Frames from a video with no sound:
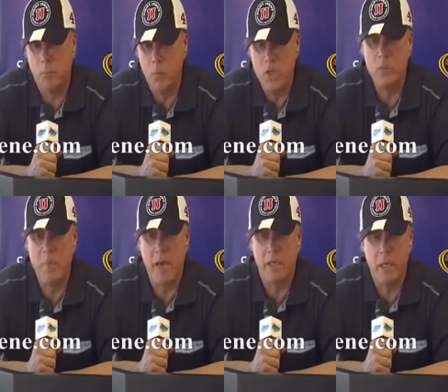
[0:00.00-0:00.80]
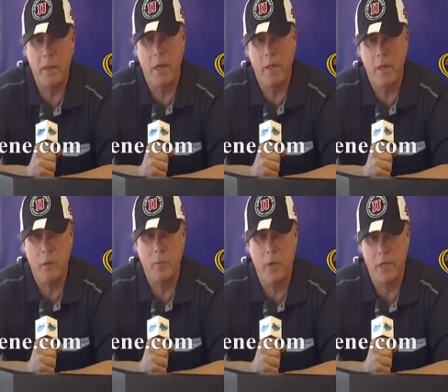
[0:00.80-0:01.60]
respect, I
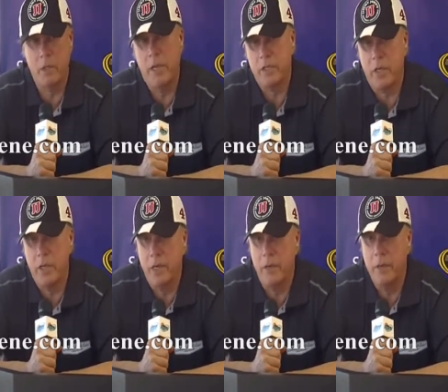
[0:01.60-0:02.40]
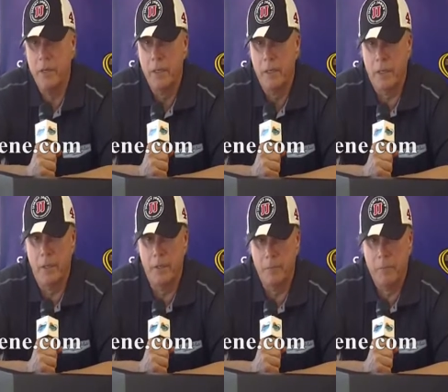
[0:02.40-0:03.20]
think, as a
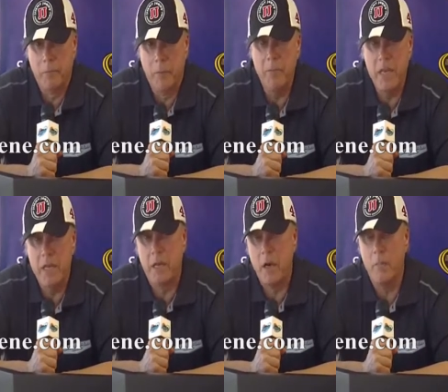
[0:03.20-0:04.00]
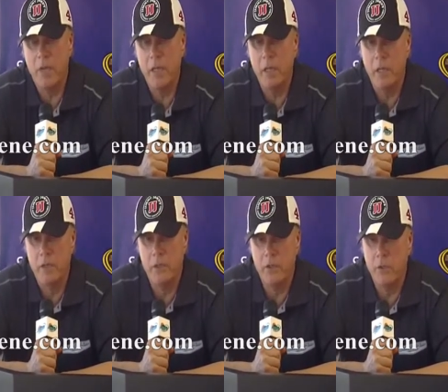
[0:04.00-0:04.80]
media company
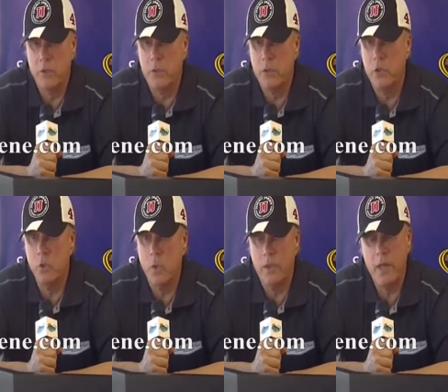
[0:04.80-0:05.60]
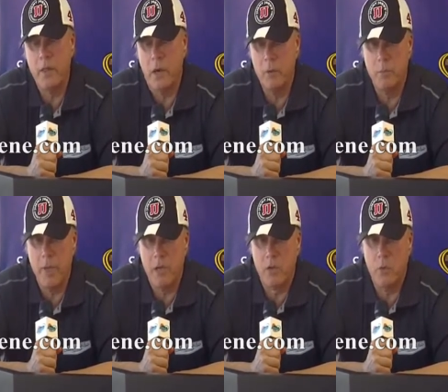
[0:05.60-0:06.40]
to do what they thought was
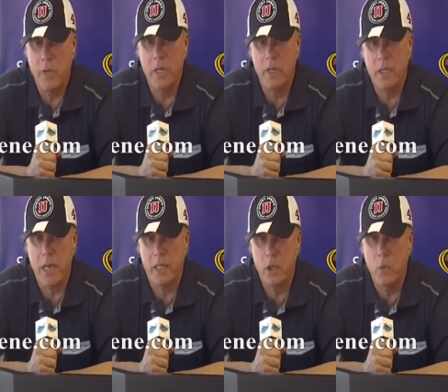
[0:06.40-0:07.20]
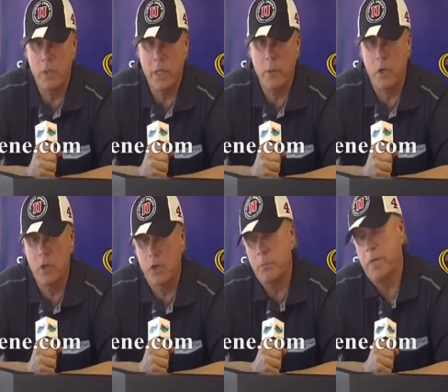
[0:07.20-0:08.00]
best. So we didn't exactly know what they were going
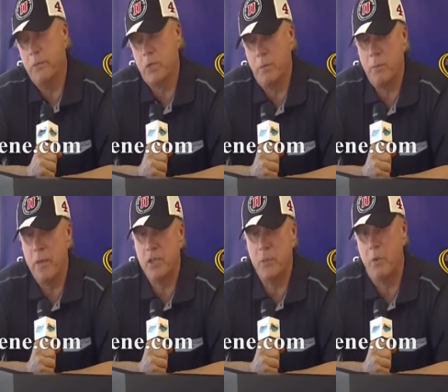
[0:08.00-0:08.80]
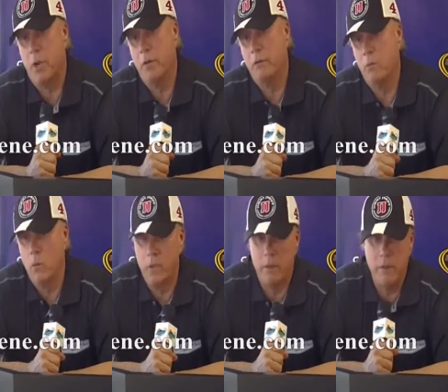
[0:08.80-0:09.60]
to do, but it was going to be based upon
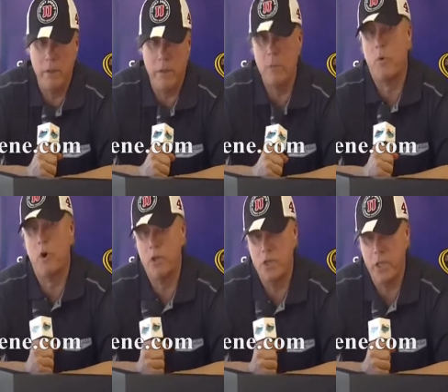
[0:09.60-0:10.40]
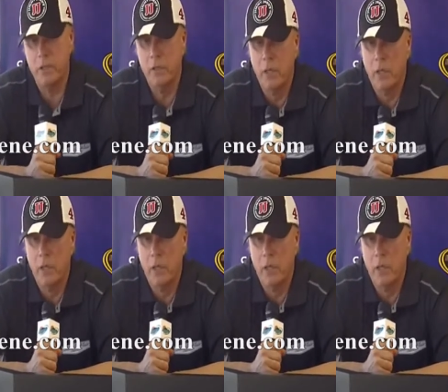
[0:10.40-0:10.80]
what the other parties did.